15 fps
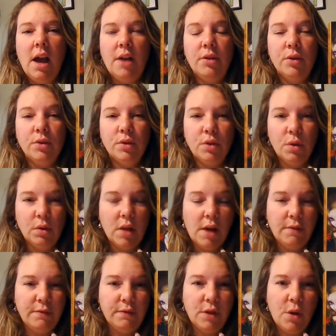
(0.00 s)
there's no
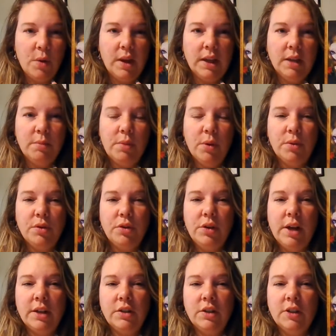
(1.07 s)
love flowing in both
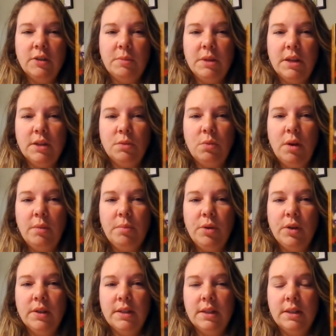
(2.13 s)
directions, because one
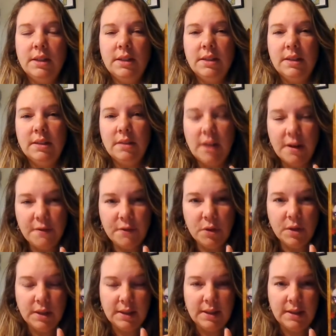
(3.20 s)
person is
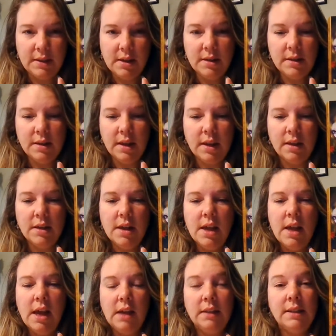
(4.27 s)
stifled and stunted
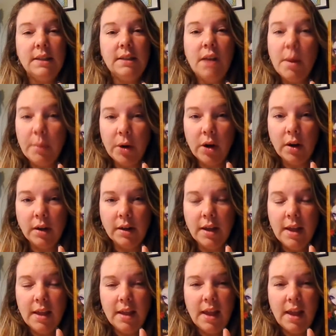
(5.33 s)
and stubborn,